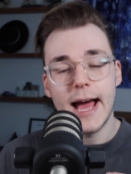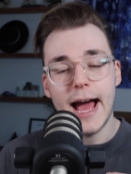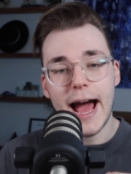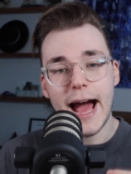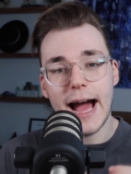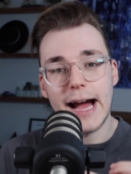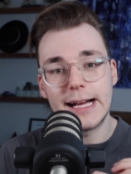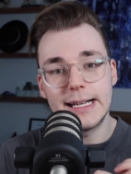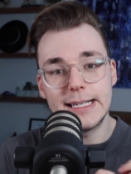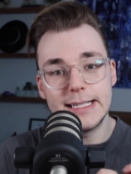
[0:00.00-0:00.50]

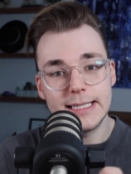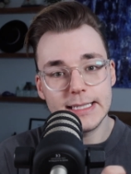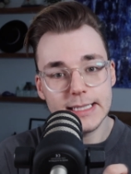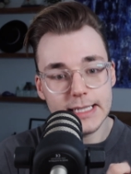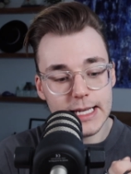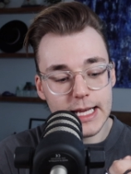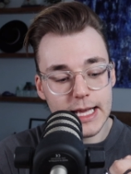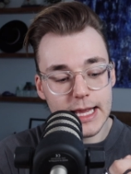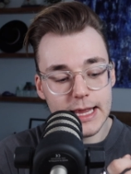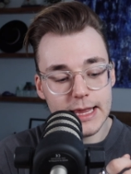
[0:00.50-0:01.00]
and
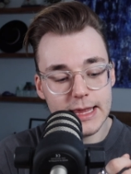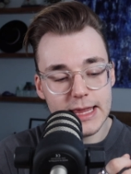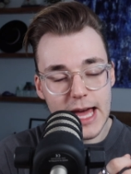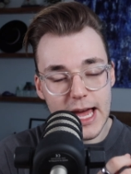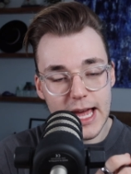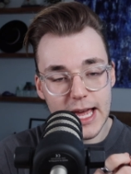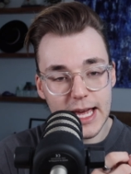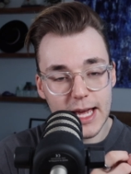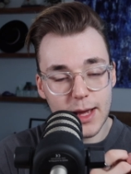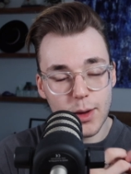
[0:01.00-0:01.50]

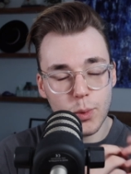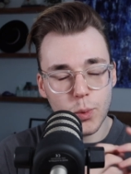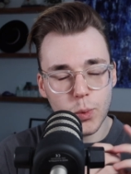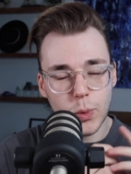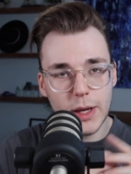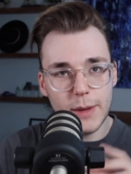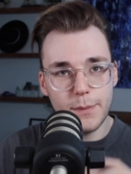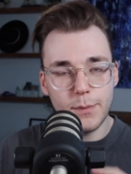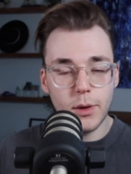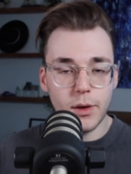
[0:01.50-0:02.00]

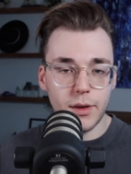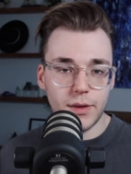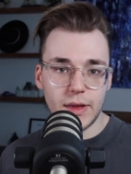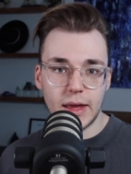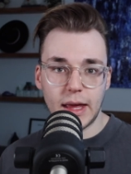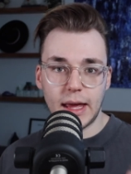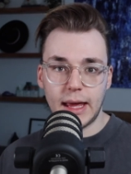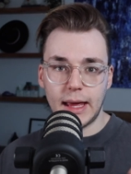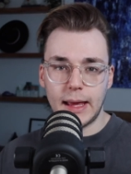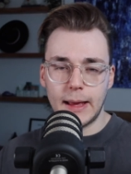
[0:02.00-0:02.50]
we put
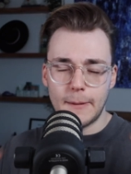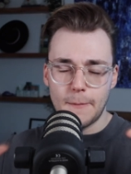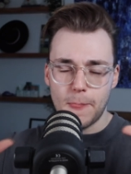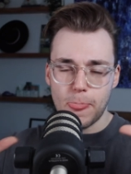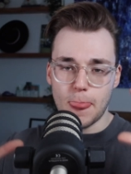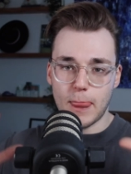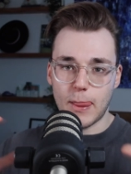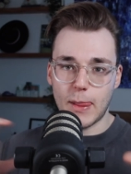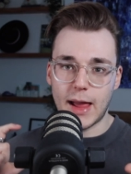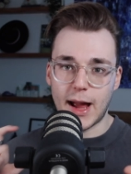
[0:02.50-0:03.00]

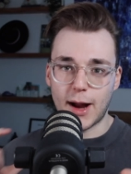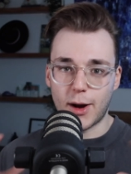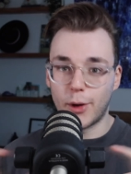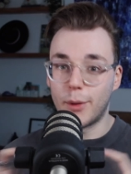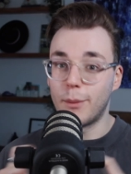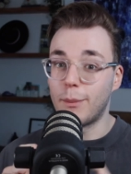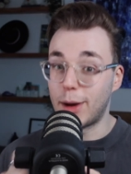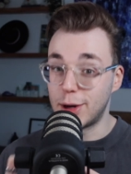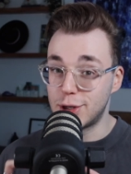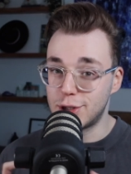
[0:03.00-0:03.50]
hang on
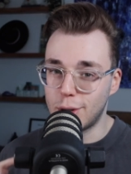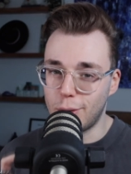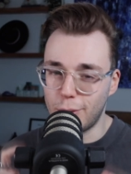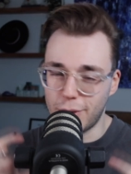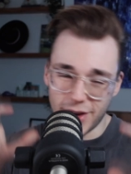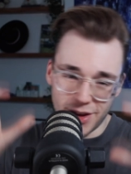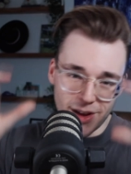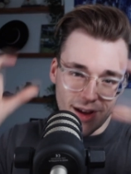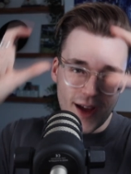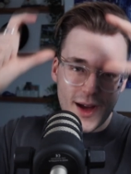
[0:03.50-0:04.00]
my
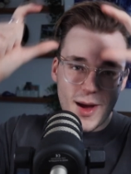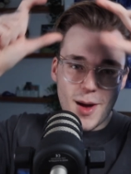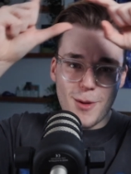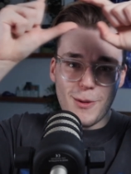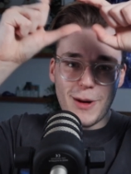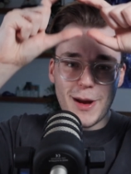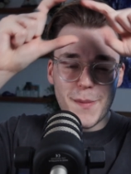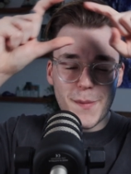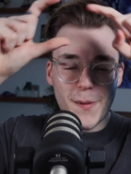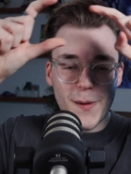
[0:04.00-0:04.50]
shoulder,
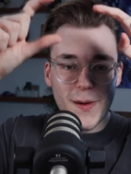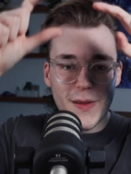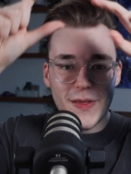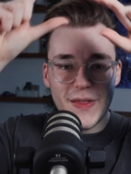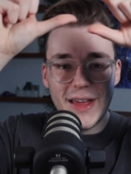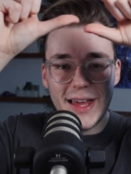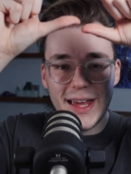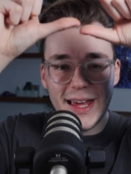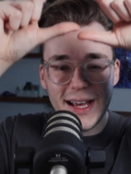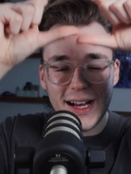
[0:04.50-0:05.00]
we put
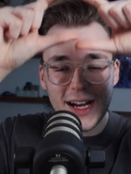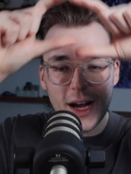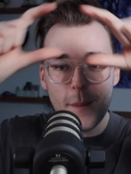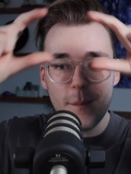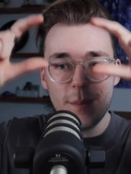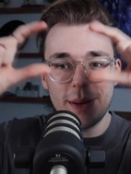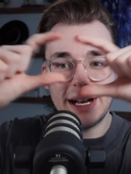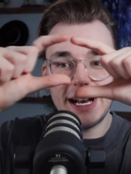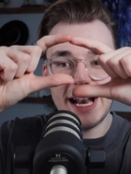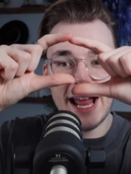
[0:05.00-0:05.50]
the
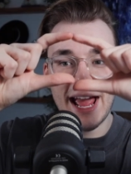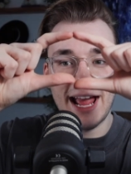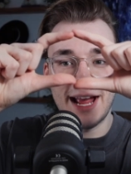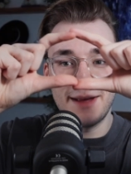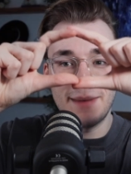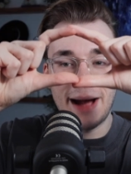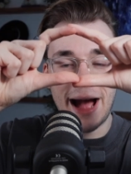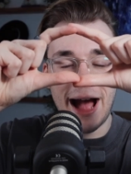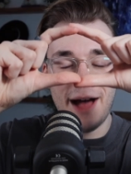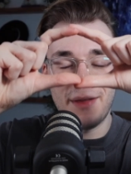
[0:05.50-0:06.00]
company
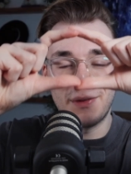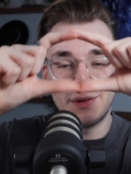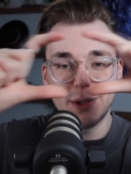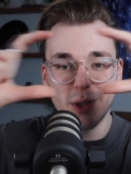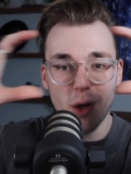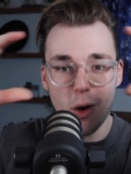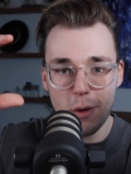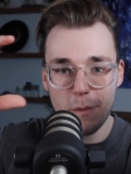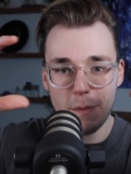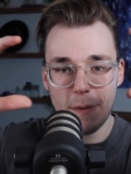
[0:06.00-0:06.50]
name at the
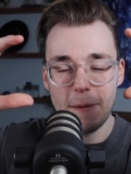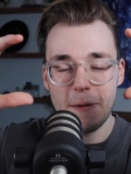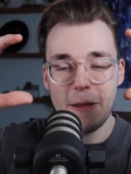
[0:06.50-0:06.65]
top.